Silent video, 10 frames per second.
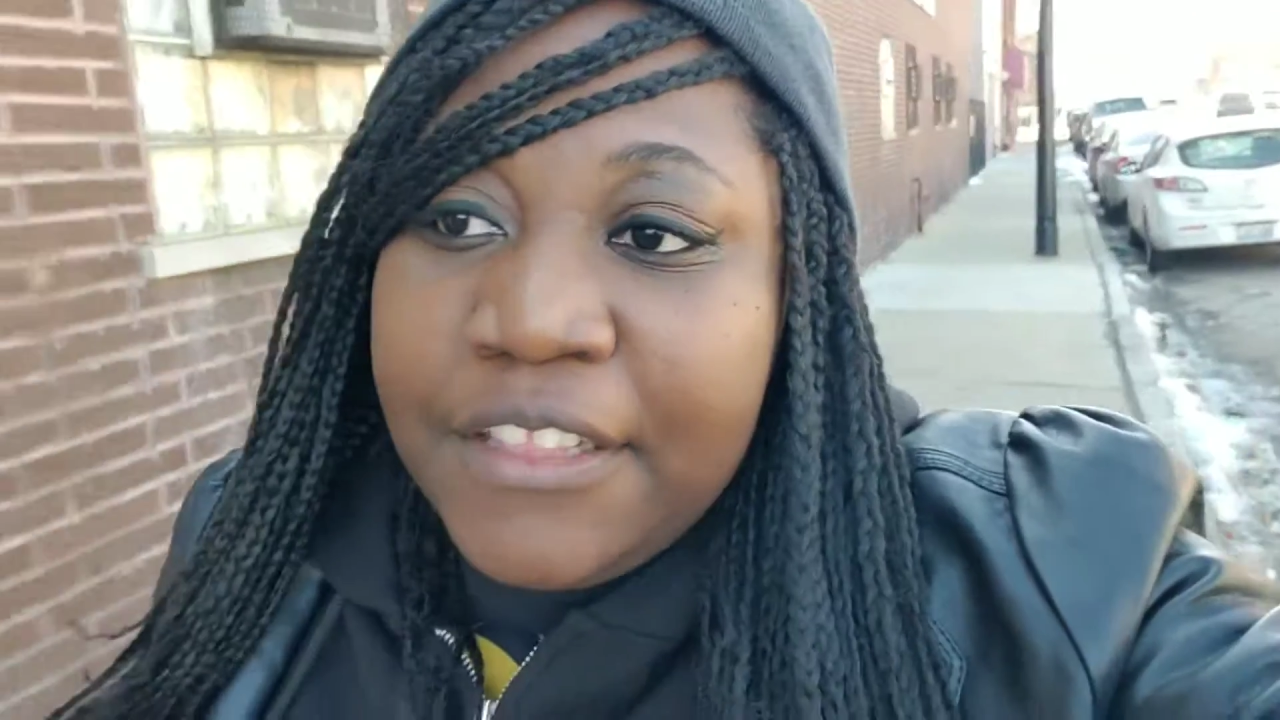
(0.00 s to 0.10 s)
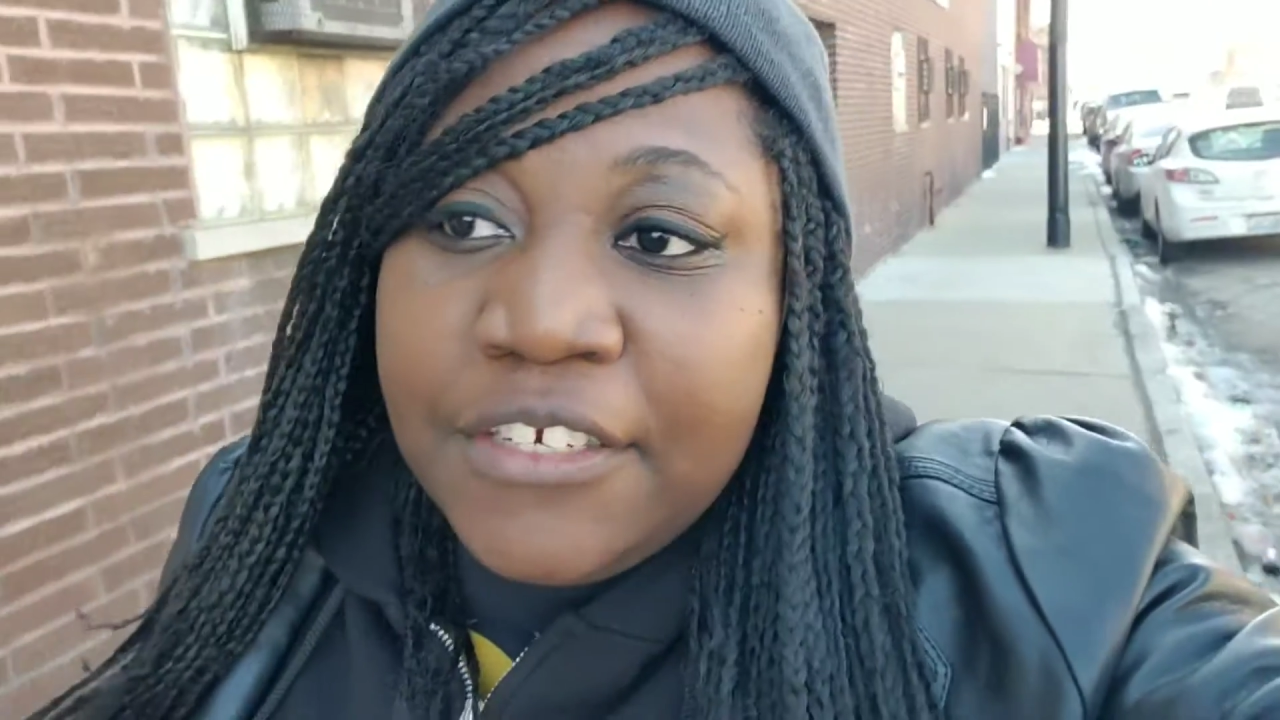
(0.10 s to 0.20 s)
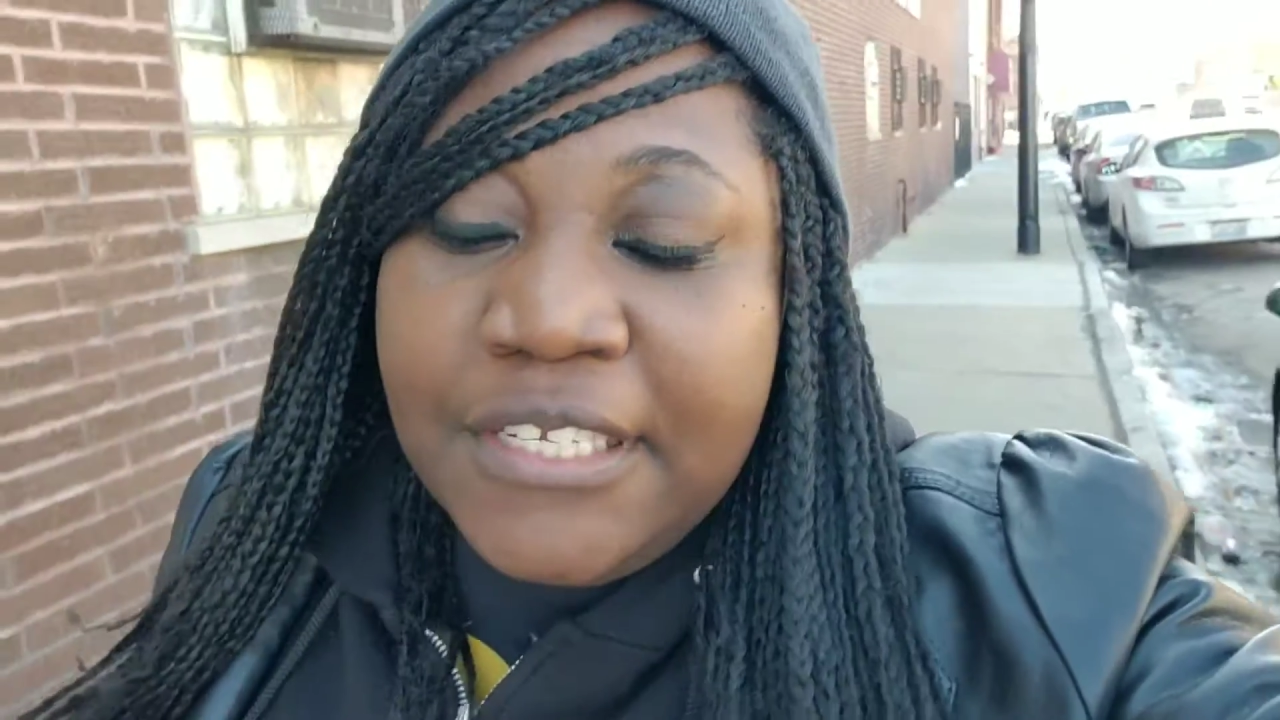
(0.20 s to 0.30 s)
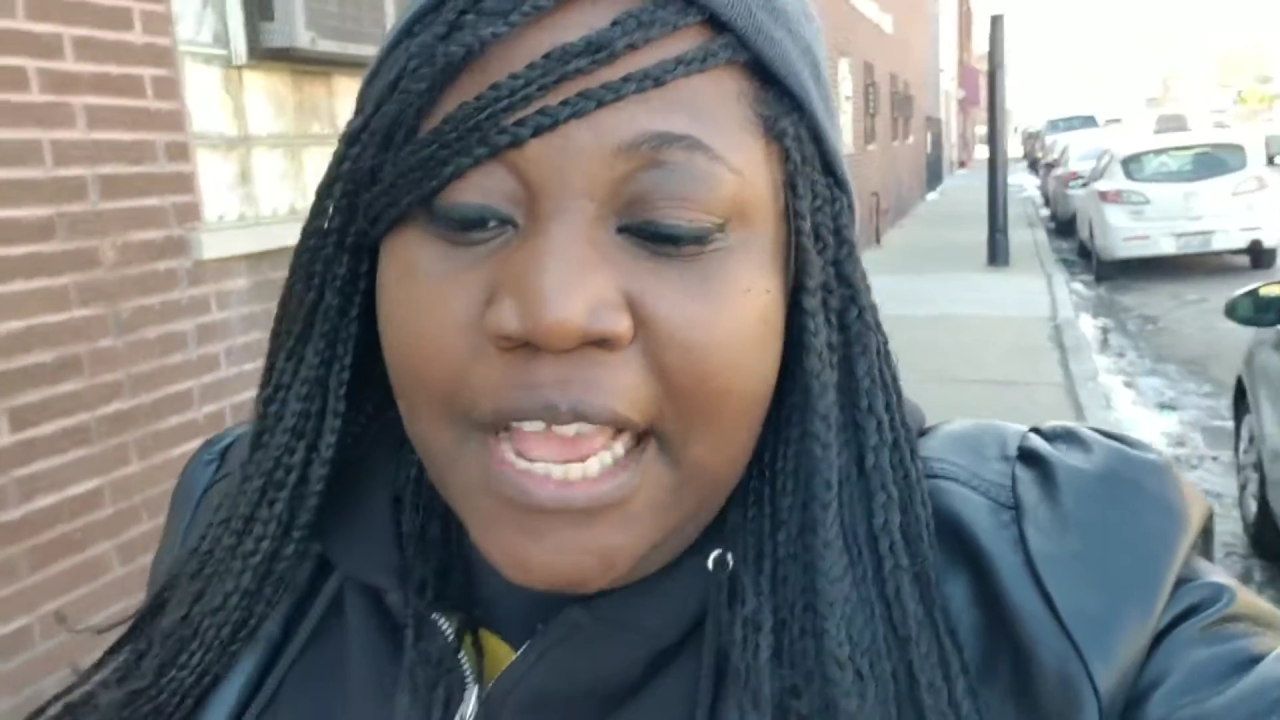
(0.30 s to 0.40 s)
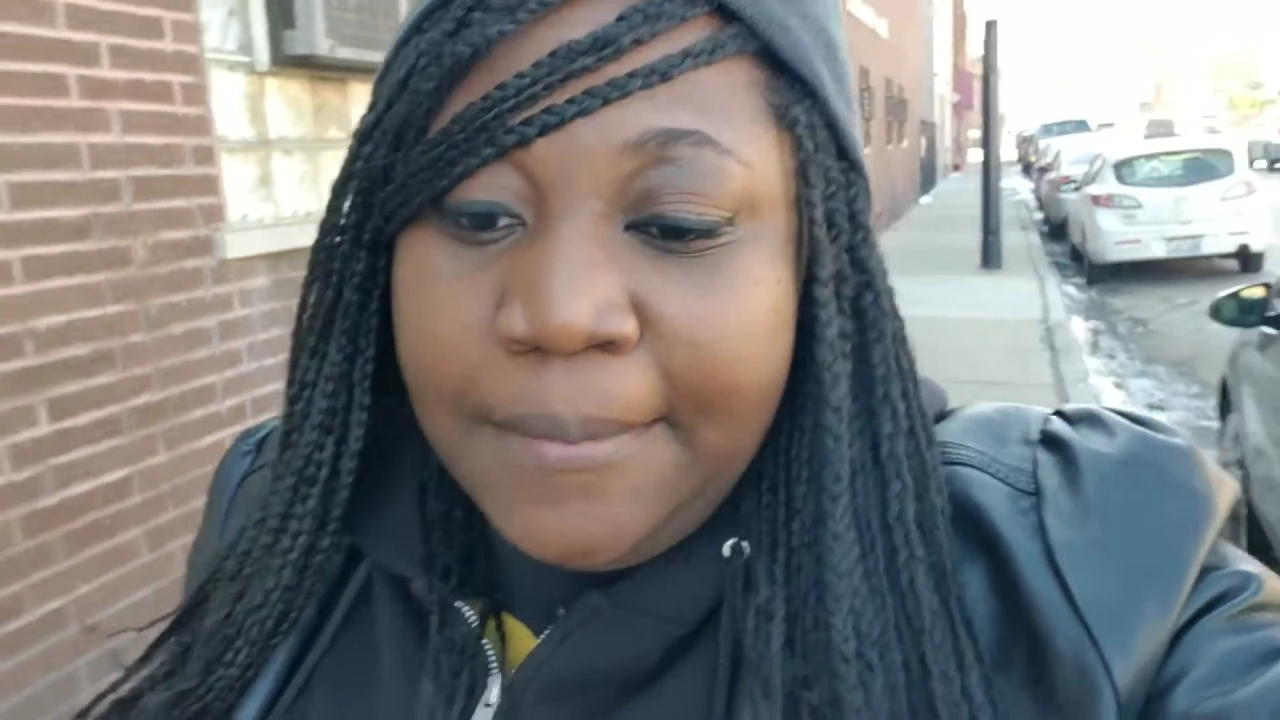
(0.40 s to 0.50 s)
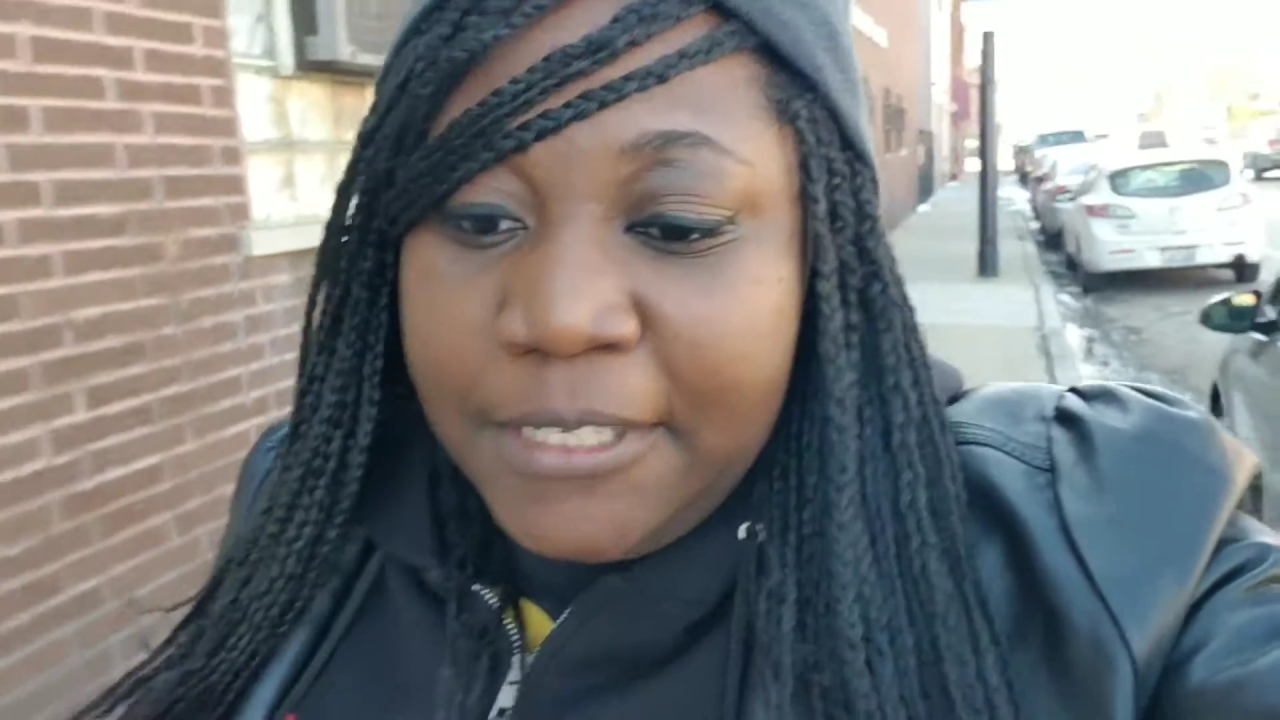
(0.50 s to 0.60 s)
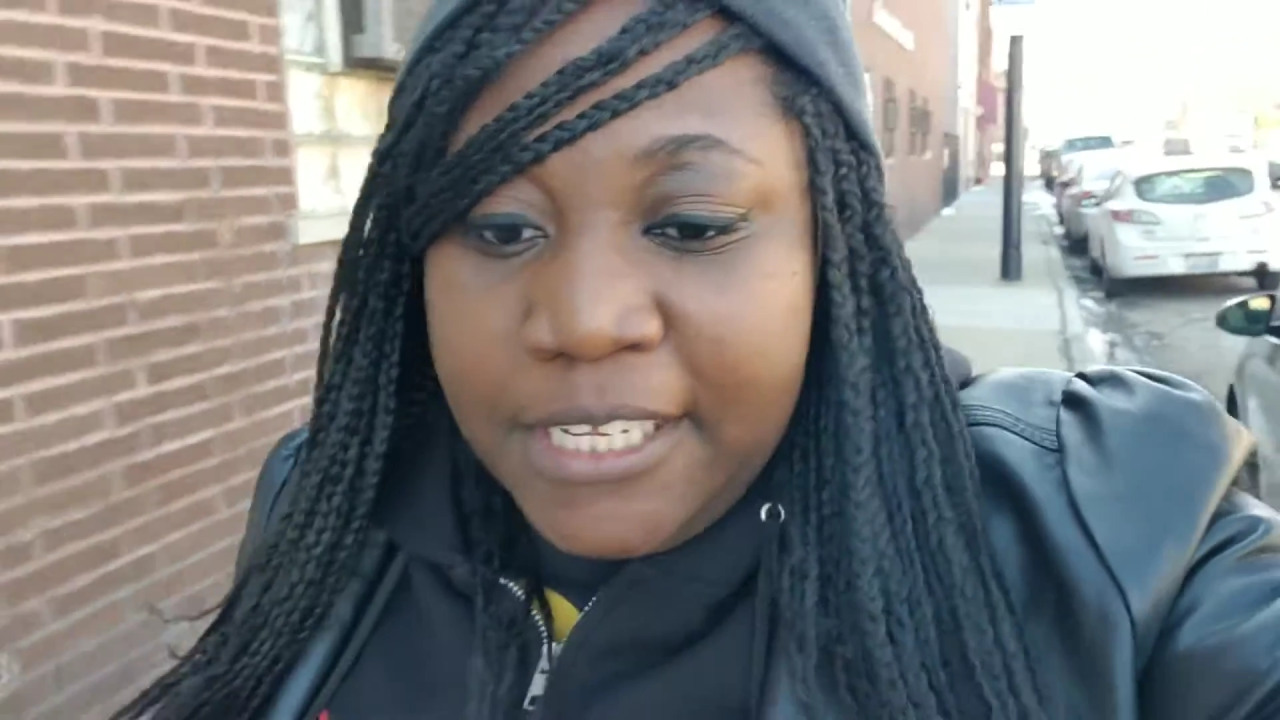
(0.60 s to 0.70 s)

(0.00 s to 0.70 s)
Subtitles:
a little time